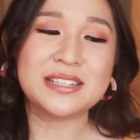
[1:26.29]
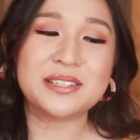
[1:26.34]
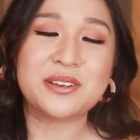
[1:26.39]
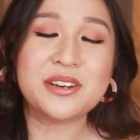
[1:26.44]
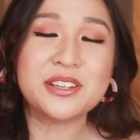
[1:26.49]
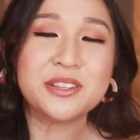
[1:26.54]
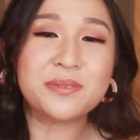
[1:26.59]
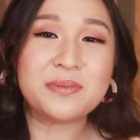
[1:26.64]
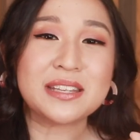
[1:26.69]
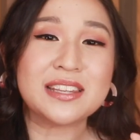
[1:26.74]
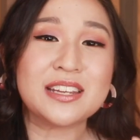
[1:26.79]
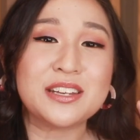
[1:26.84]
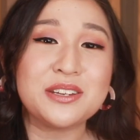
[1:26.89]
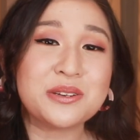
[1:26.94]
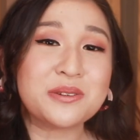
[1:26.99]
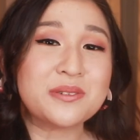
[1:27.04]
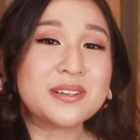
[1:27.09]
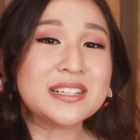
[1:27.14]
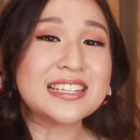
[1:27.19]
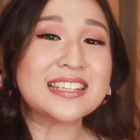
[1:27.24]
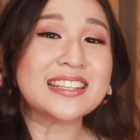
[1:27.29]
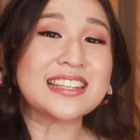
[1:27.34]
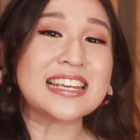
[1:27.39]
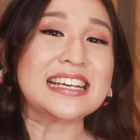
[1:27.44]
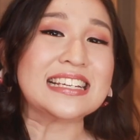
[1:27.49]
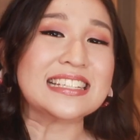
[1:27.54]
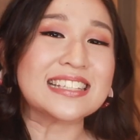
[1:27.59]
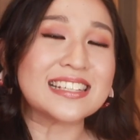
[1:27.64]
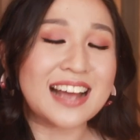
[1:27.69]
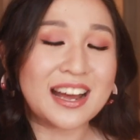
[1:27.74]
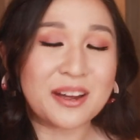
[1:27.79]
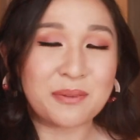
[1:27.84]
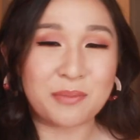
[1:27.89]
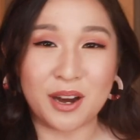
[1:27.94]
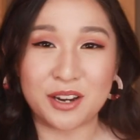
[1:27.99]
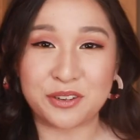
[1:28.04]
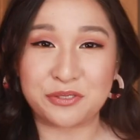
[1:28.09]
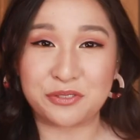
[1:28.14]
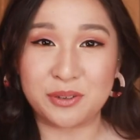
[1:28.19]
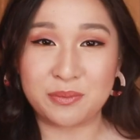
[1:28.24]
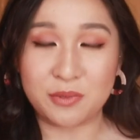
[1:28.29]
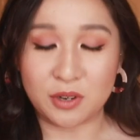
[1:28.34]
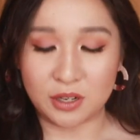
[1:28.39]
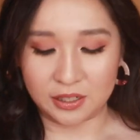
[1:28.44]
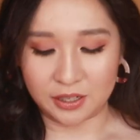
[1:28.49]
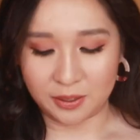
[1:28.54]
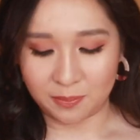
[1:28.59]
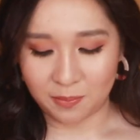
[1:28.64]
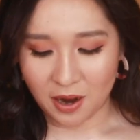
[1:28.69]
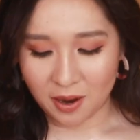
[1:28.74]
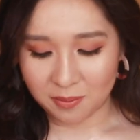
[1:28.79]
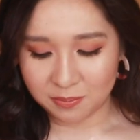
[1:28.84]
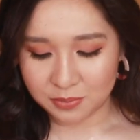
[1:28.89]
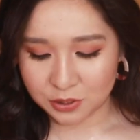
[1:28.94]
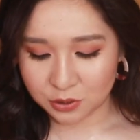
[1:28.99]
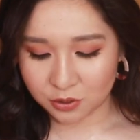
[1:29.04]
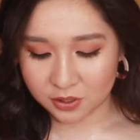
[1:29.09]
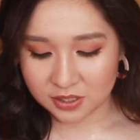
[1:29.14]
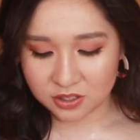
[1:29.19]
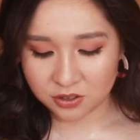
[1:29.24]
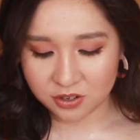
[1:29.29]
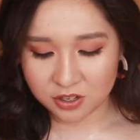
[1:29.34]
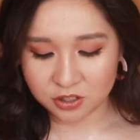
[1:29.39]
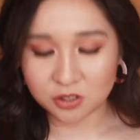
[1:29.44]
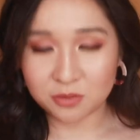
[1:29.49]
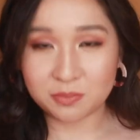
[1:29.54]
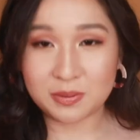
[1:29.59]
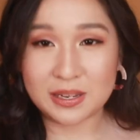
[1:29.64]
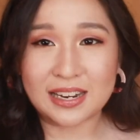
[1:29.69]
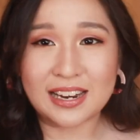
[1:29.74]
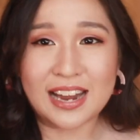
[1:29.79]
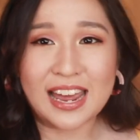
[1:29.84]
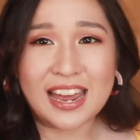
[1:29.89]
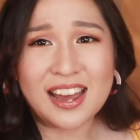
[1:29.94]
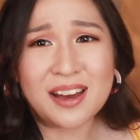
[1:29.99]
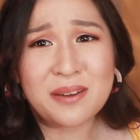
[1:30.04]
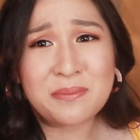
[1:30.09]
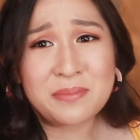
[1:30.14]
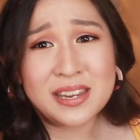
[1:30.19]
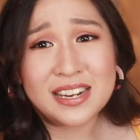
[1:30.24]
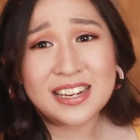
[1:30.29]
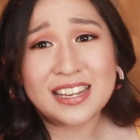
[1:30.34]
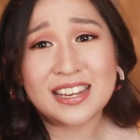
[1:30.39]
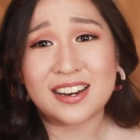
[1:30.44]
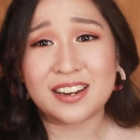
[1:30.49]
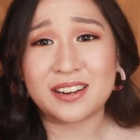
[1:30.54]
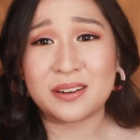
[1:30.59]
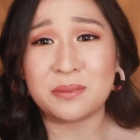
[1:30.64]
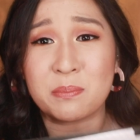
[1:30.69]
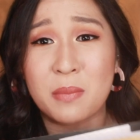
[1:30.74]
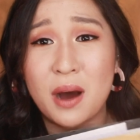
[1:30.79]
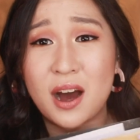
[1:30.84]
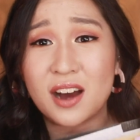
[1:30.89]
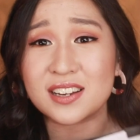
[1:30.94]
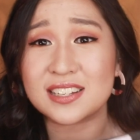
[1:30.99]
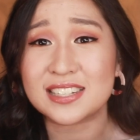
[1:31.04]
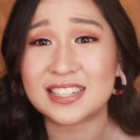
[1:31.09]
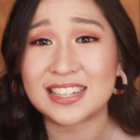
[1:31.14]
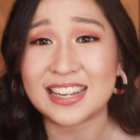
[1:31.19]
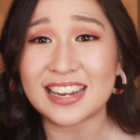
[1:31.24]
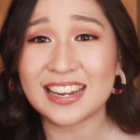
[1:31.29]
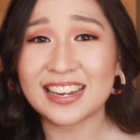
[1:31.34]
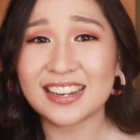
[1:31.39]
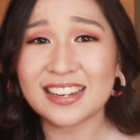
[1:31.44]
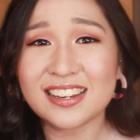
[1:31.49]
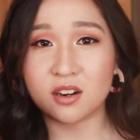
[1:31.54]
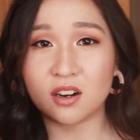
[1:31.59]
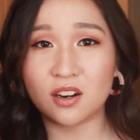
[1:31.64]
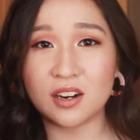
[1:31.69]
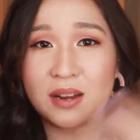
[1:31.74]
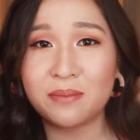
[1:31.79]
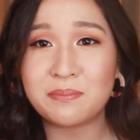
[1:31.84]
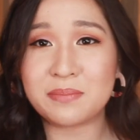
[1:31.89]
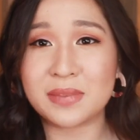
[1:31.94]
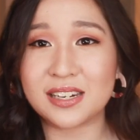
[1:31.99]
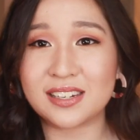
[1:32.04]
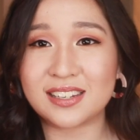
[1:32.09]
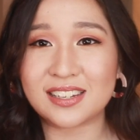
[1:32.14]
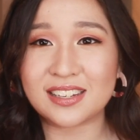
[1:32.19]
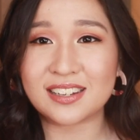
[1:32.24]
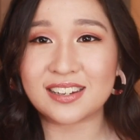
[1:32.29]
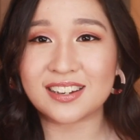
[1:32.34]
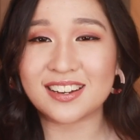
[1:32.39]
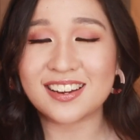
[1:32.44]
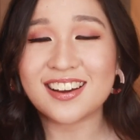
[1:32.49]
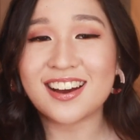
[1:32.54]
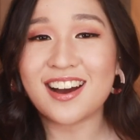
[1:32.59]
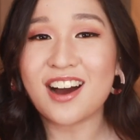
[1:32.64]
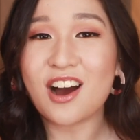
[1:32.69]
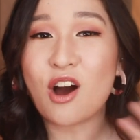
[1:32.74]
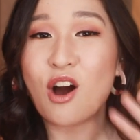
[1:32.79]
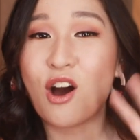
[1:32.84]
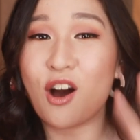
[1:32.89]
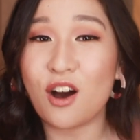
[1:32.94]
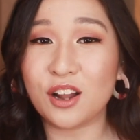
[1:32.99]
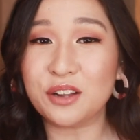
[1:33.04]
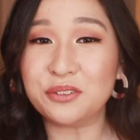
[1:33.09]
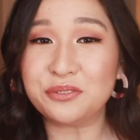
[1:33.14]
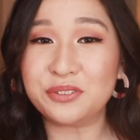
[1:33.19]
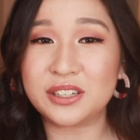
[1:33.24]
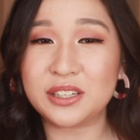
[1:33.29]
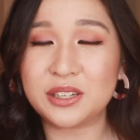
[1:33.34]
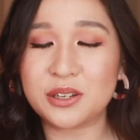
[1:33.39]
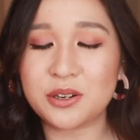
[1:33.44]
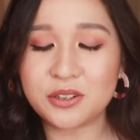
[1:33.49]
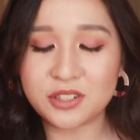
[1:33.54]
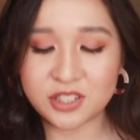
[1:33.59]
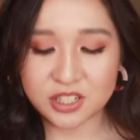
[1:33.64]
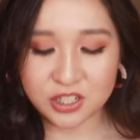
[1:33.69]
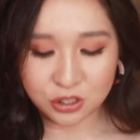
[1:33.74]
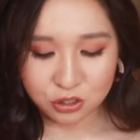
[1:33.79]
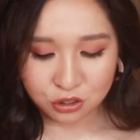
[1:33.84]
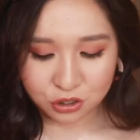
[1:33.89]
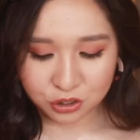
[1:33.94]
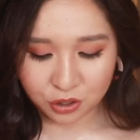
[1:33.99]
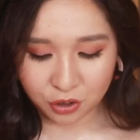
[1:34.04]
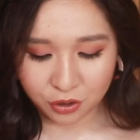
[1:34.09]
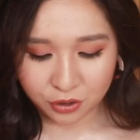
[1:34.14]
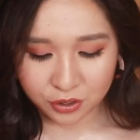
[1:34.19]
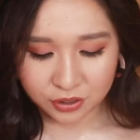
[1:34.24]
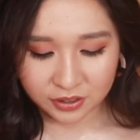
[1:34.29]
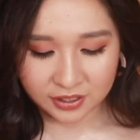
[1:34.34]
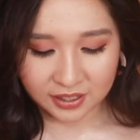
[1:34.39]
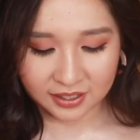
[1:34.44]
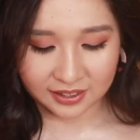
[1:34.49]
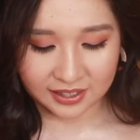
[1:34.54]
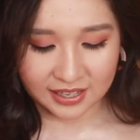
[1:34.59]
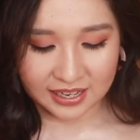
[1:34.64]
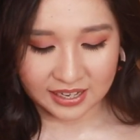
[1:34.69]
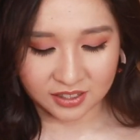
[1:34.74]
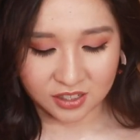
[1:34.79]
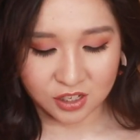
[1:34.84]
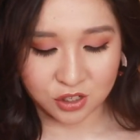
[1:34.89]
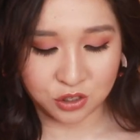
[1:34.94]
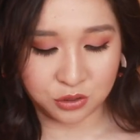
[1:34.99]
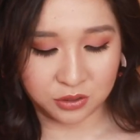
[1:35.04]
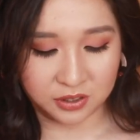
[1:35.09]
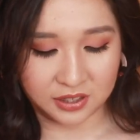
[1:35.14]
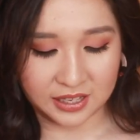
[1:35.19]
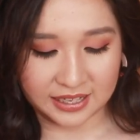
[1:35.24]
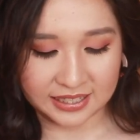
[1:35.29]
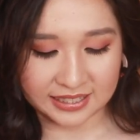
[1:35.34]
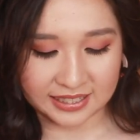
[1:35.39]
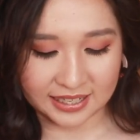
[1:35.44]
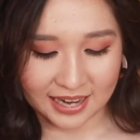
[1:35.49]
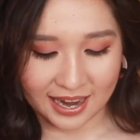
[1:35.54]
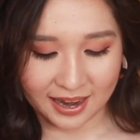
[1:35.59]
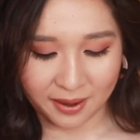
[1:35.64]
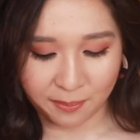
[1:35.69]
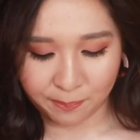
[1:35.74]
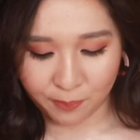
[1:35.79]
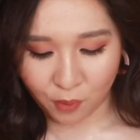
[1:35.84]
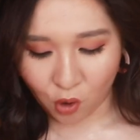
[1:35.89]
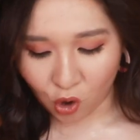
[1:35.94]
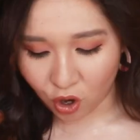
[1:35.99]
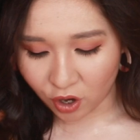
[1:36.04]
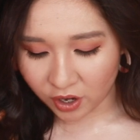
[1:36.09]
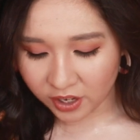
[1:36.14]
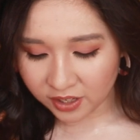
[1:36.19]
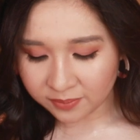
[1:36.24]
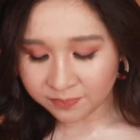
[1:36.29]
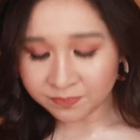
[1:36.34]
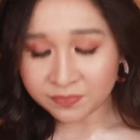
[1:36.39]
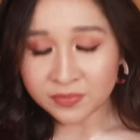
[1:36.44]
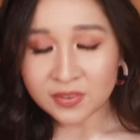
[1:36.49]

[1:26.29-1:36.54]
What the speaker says: is going to be the newest things that I bought from ColourPop. So it's going to be like a mini unboxing or a mini haul video just to show you the new things that I bought.